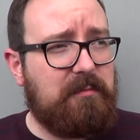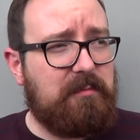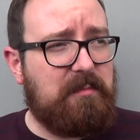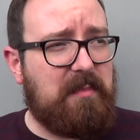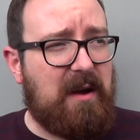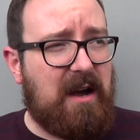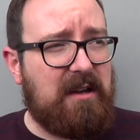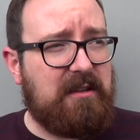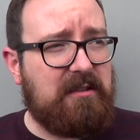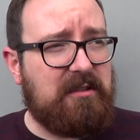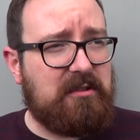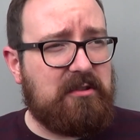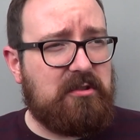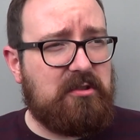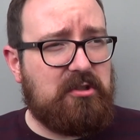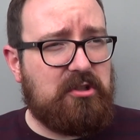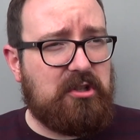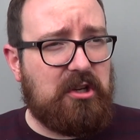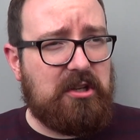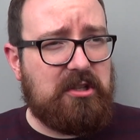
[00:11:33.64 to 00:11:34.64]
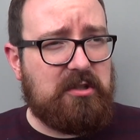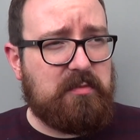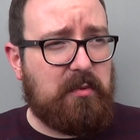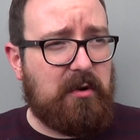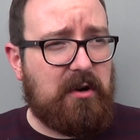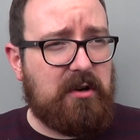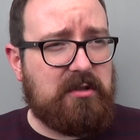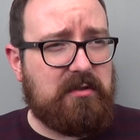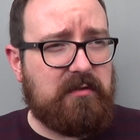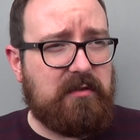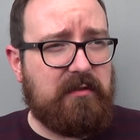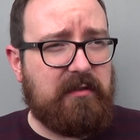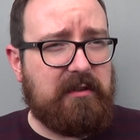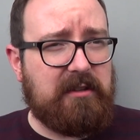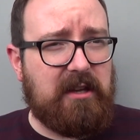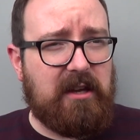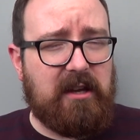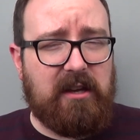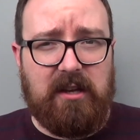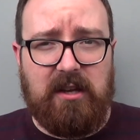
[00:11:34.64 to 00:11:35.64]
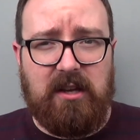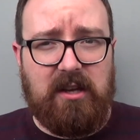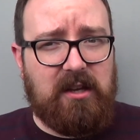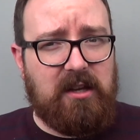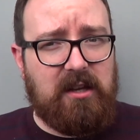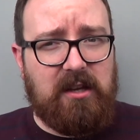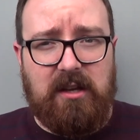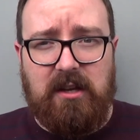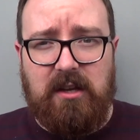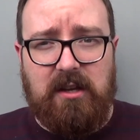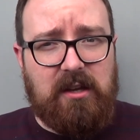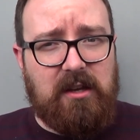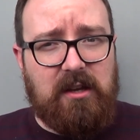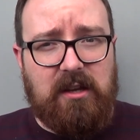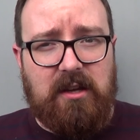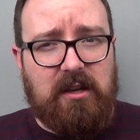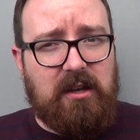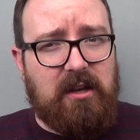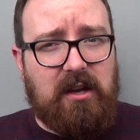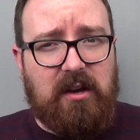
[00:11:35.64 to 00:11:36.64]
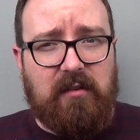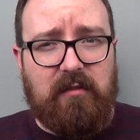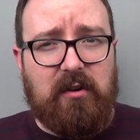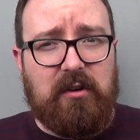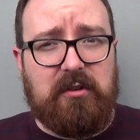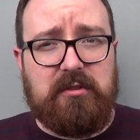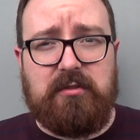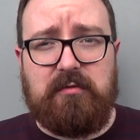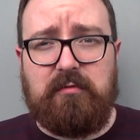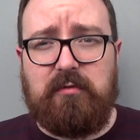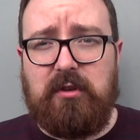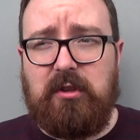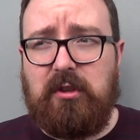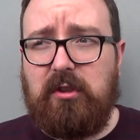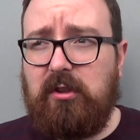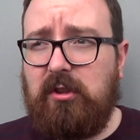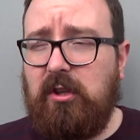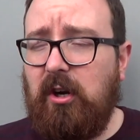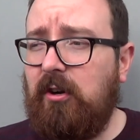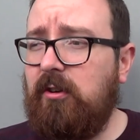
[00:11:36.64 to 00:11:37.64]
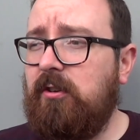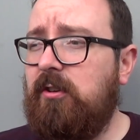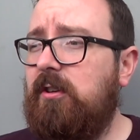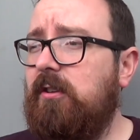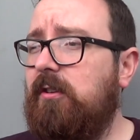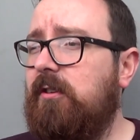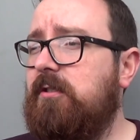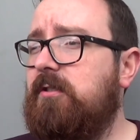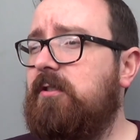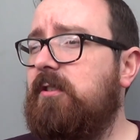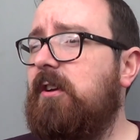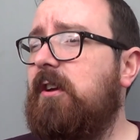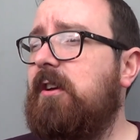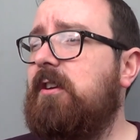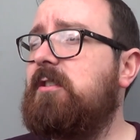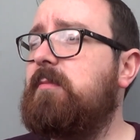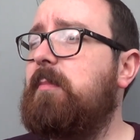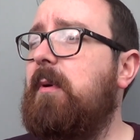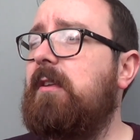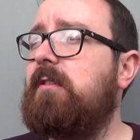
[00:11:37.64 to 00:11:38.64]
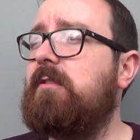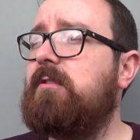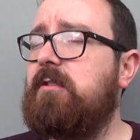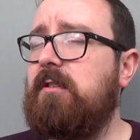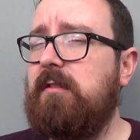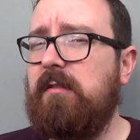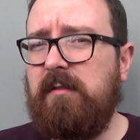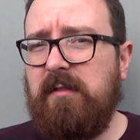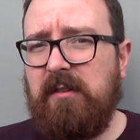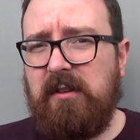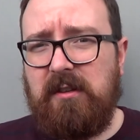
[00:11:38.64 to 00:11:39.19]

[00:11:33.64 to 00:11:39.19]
buying a cheese press the other day and those are ridiculously expensive.